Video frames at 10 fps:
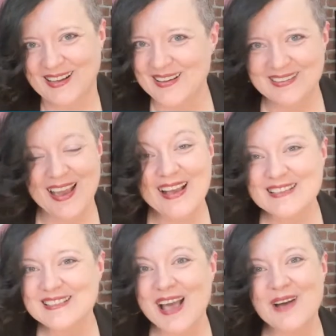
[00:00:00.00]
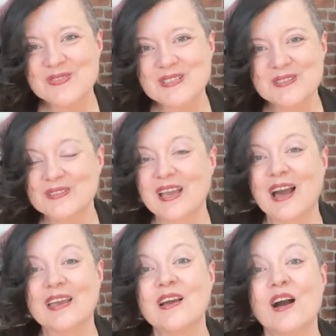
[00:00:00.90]
And yes, absolutely.
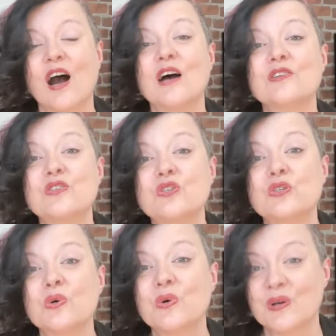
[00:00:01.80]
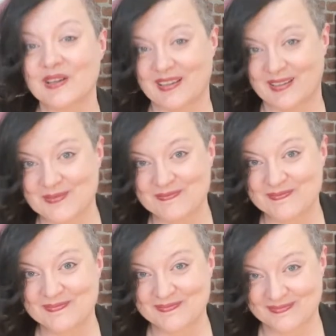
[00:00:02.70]
I adore him.